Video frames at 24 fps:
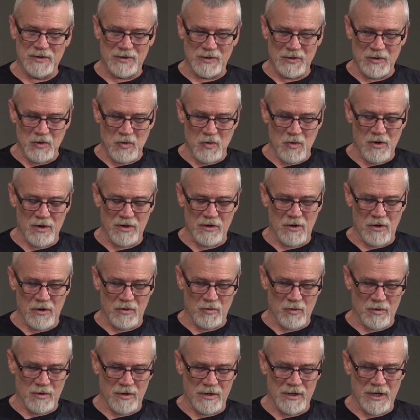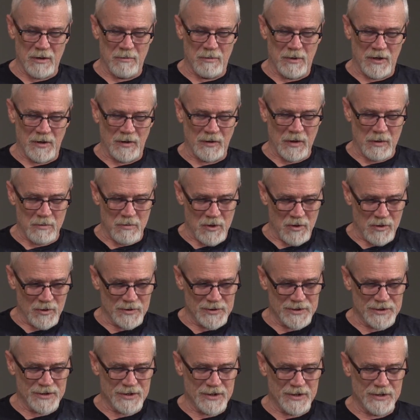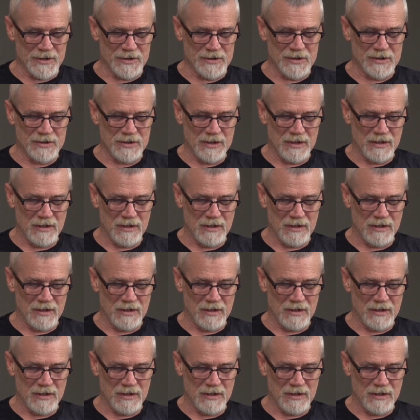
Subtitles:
Lou one-on-one. I mailed him holsters.